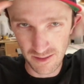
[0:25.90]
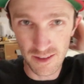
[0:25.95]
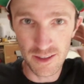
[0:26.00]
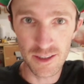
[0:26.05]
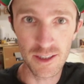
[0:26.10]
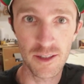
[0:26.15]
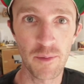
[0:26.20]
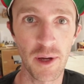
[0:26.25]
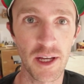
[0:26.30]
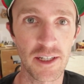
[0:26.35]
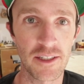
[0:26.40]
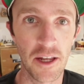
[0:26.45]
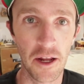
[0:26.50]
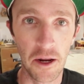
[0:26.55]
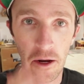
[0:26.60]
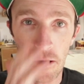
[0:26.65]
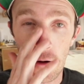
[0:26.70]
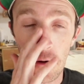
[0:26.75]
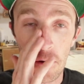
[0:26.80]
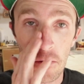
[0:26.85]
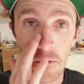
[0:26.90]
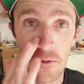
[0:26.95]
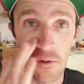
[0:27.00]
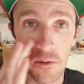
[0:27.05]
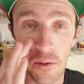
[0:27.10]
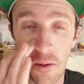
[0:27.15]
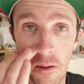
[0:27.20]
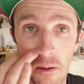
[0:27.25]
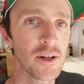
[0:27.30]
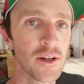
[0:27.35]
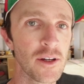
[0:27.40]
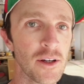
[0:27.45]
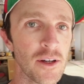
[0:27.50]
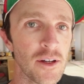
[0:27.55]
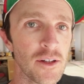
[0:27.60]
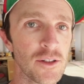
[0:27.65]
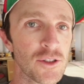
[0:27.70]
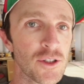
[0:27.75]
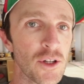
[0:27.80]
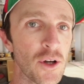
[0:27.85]
It's the best I can do.
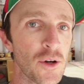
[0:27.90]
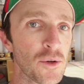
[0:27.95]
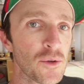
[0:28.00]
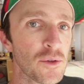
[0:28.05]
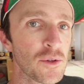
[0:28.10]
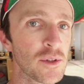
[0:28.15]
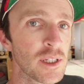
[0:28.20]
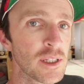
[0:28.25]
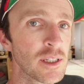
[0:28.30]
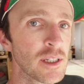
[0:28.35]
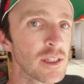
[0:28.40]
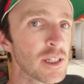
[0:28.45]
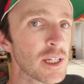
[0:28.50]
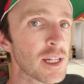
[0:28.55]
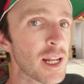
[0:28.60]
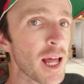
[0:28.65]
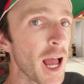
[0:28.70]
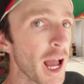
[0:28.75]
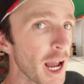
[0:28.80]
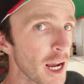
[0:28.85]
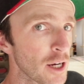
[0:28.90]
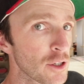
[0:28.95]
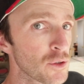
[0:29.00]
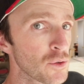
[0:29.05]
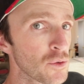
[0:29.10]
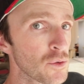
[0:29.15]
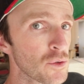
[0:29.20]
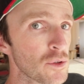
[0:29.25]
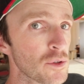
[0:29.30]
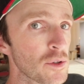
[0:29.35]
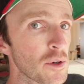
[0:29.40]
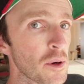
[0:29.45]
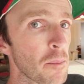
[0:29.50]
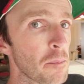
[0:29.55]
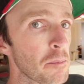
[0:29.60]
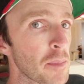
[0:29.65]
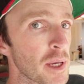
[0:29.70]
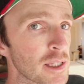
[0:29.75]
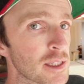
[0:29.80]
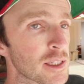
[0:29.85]
So this is an actual
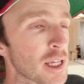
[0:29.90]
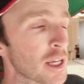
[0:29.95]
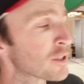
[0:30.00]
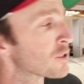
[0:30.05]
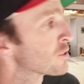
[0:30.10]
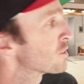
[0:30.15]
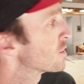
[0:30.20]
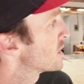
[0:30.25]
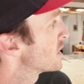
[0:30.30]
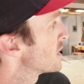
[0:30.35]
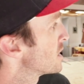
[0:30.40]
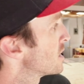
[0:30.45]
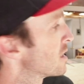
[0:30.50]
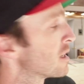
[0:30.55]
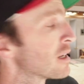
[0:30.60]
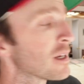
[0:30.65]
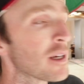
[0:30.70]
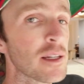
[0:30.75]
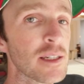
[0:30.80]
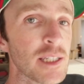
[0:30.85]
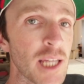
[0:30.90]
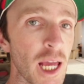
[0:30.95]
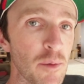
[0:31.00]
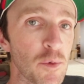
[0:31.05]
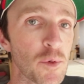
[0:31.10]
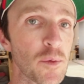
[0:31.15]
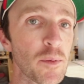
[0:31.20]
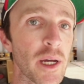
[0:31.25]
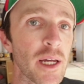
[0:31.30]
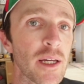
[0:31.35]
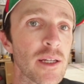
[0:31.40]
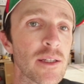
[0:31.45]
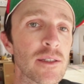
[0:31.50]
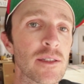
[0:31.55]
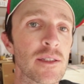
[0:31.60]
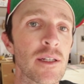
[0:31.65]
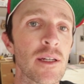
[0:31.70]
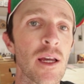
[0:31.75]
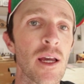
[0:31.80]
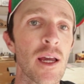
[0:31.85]
mid-century table
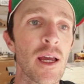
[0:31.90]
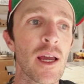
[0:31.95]
base.